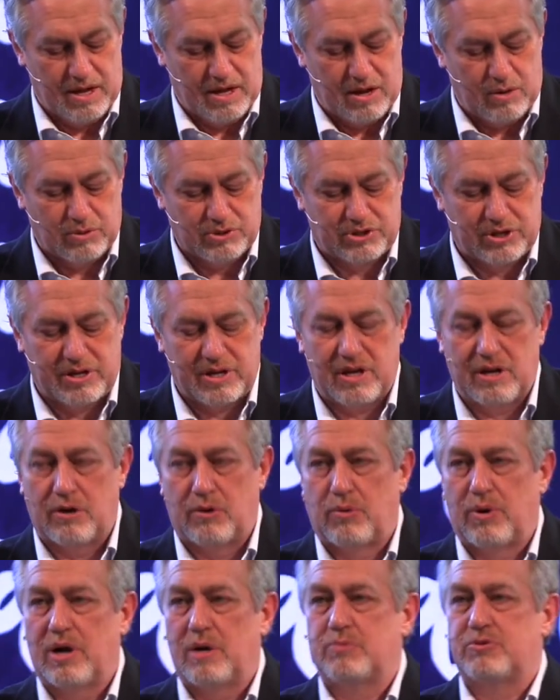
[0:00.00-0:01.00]
It was an
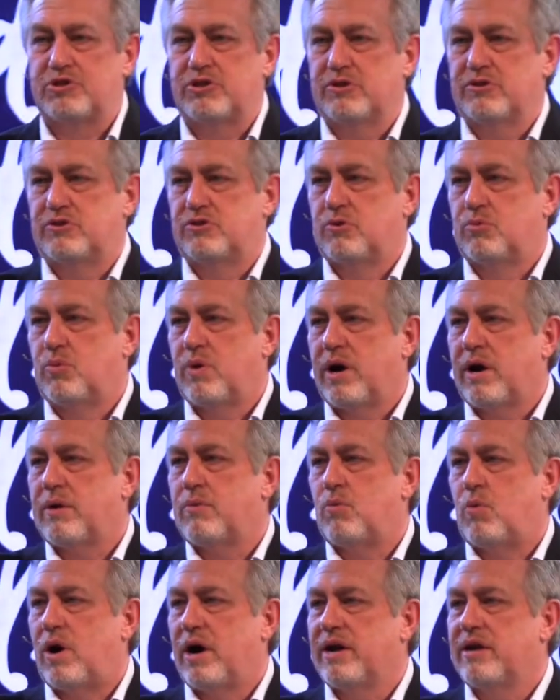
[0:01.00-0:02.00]
interruption to
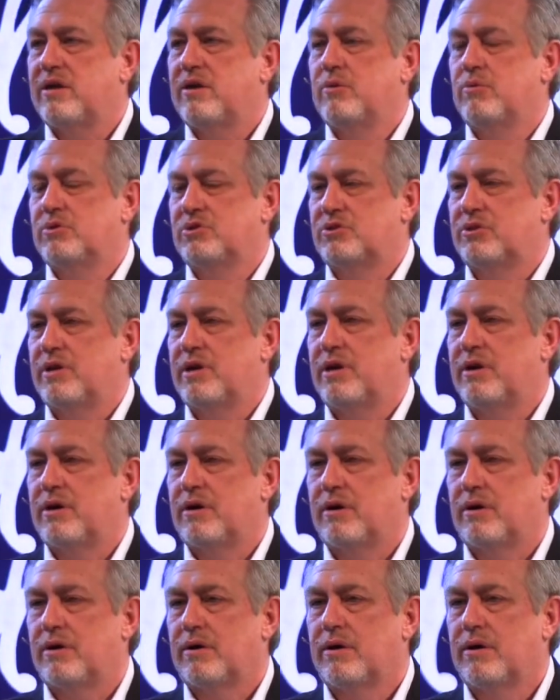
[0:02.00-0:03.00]
wh- why he was
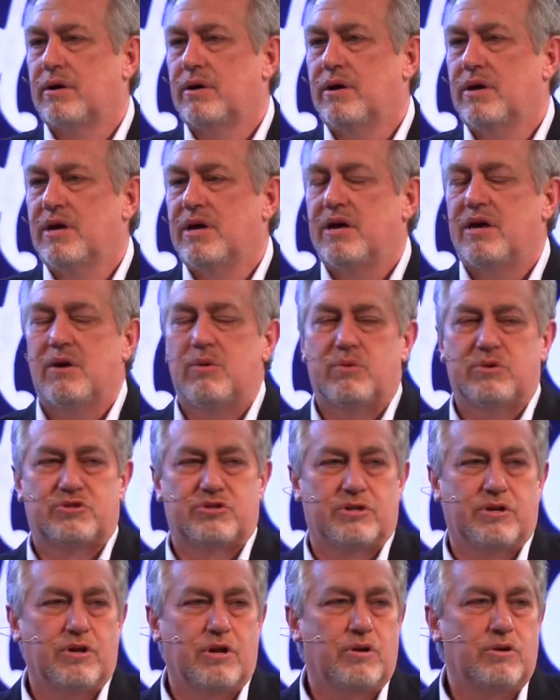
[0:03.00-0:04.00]
there, it
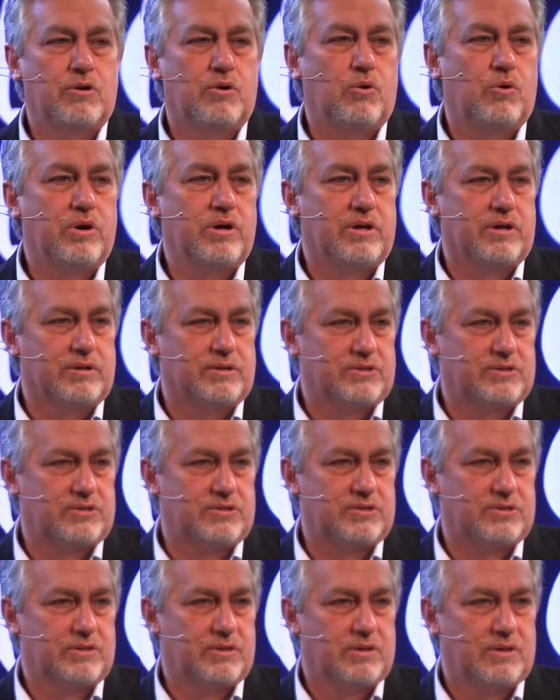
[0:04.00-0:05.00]
was an
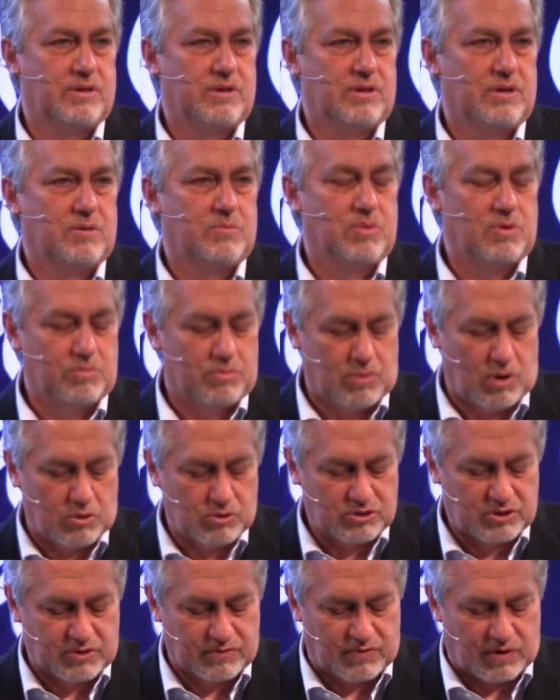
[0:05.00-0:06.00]
annoyance, but
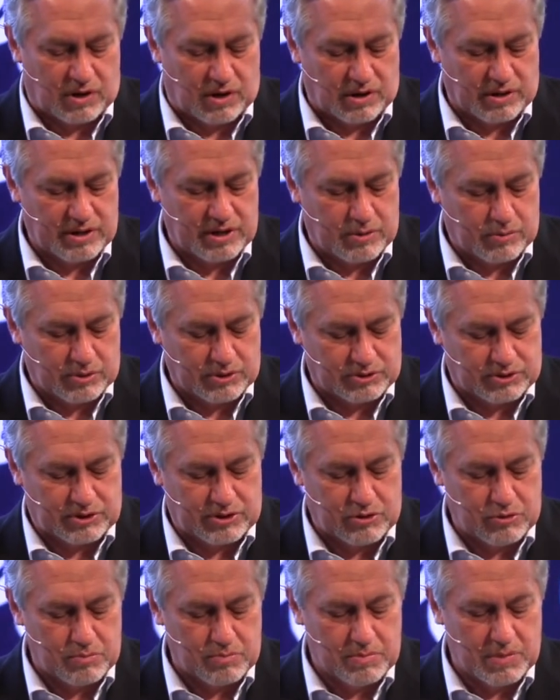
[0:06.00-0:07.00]
most of all, it was
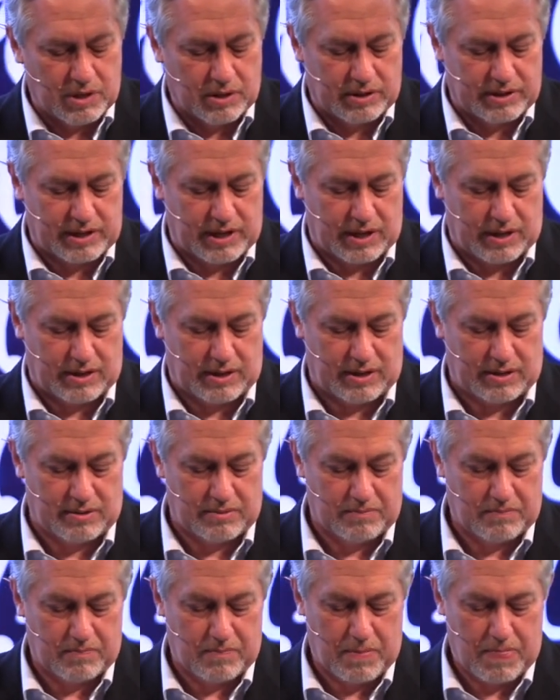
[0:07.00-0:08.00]
humiliating.